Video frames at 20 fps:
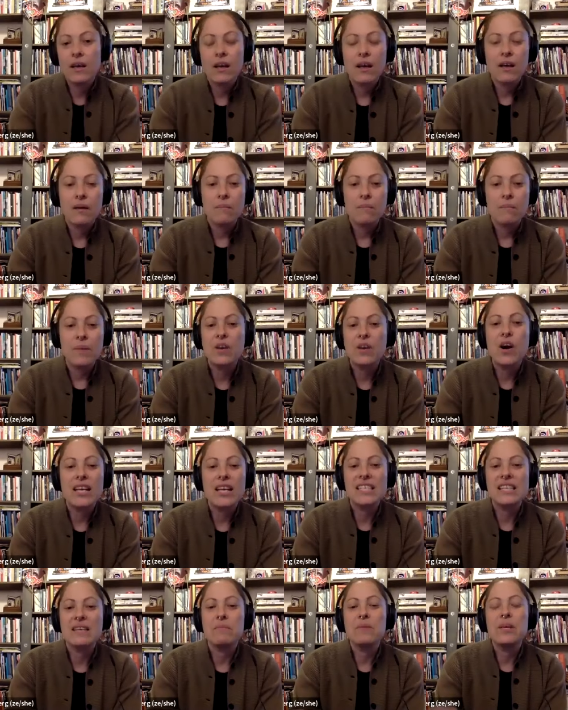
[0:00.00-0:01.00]
Uh-huh.
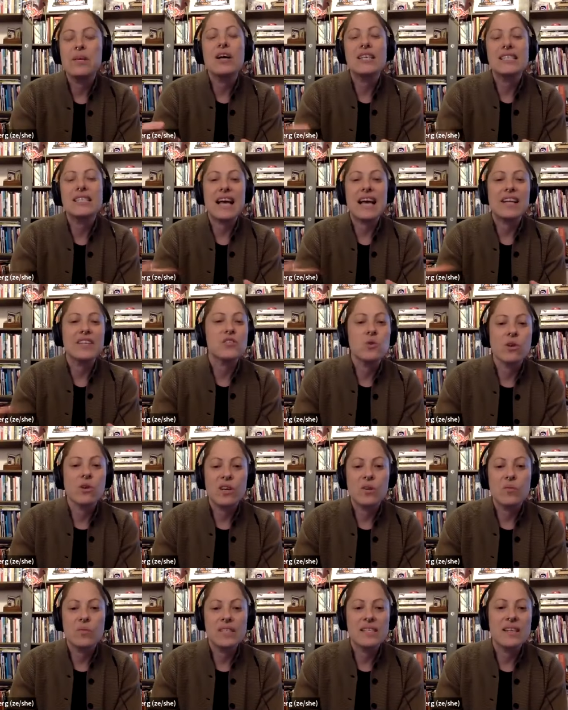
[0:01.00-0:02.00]
Because it because that
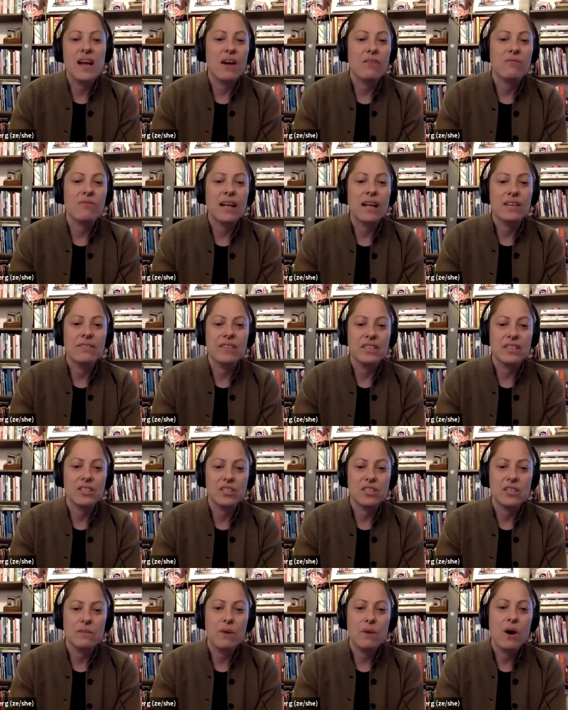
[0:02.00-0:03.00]
story was not relevant
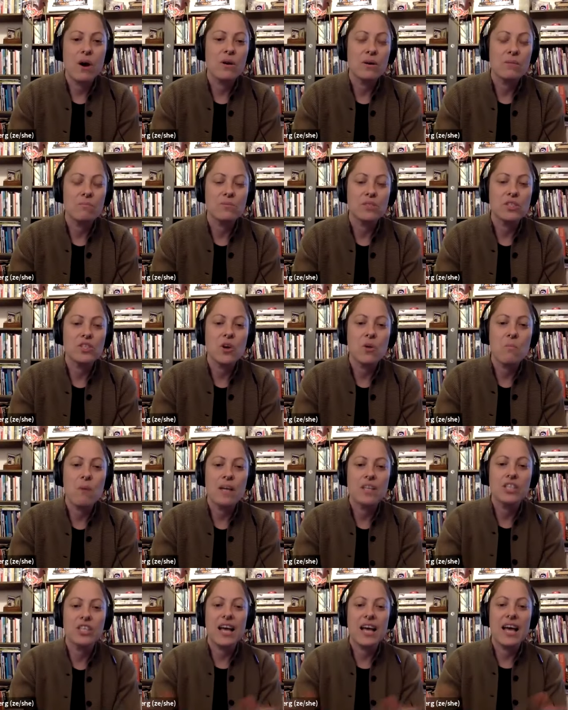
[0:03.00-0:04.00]
to the poem so
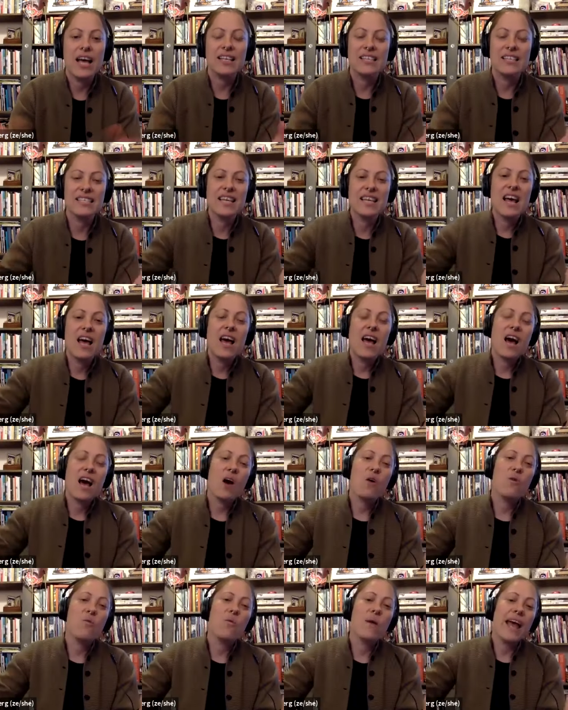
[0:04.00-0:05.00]
much as
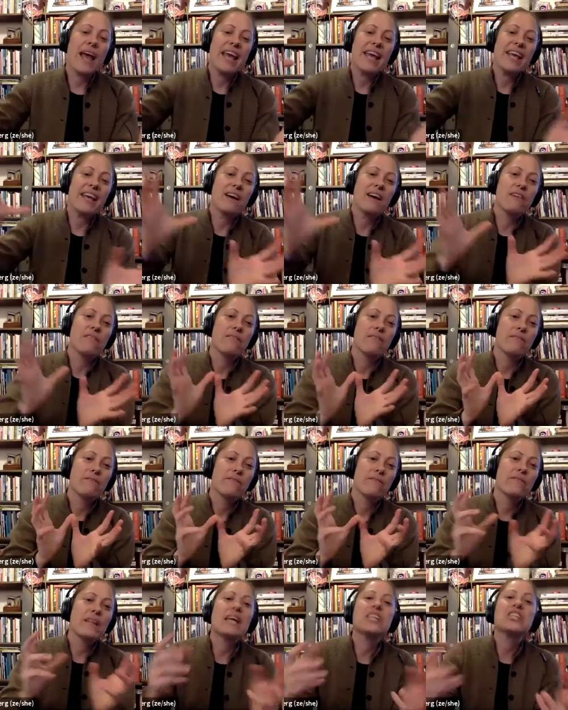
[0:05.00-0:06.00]
a way of
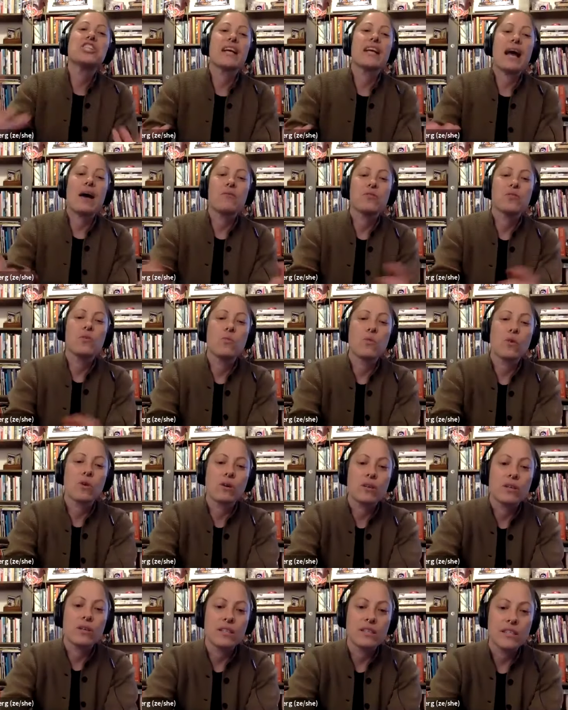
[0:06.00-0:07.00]
fleshing out the
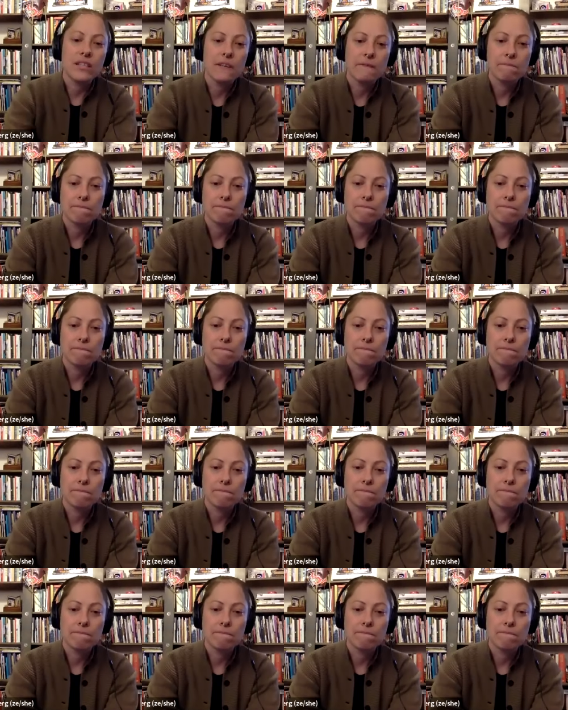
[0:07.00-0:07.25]
world.